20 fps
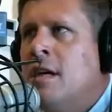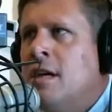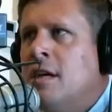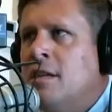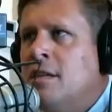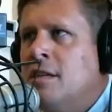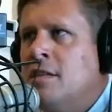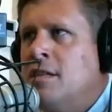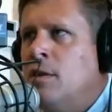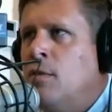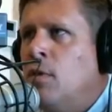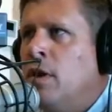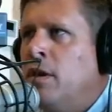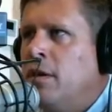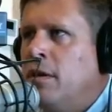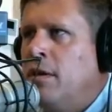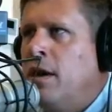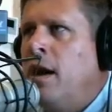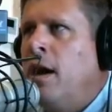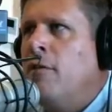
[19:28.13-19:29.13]
to see what
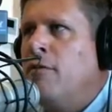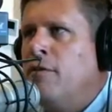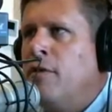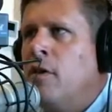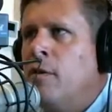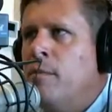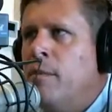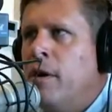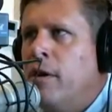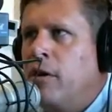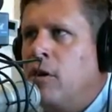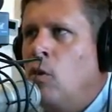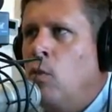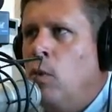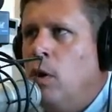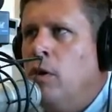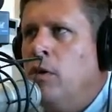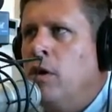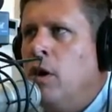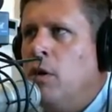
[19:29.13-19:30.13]
how far America
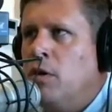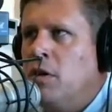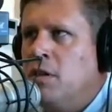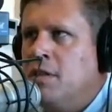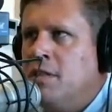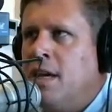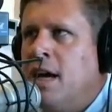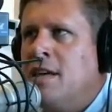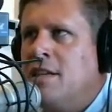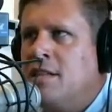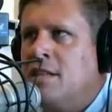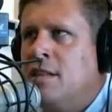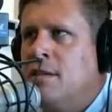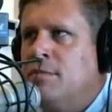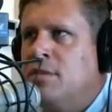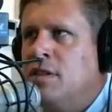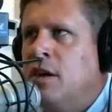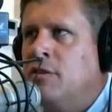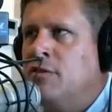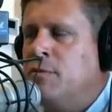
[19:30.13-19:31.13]
will go to test
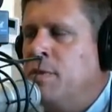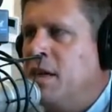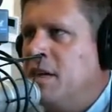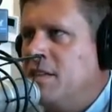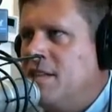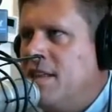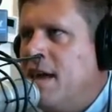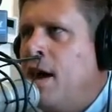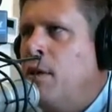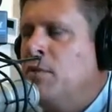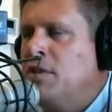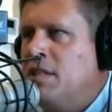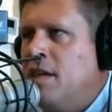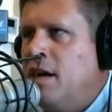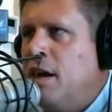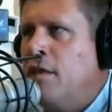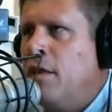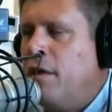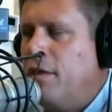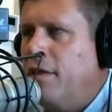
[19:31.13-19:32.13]
themselves, because that was the
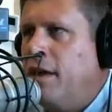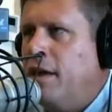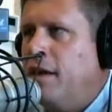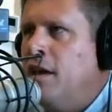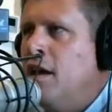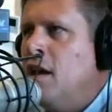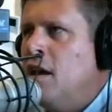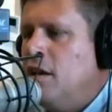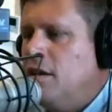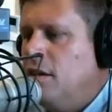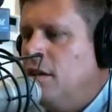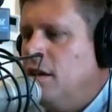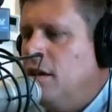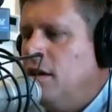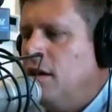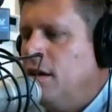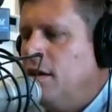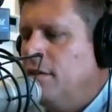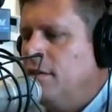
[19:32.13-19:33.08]
other thing. The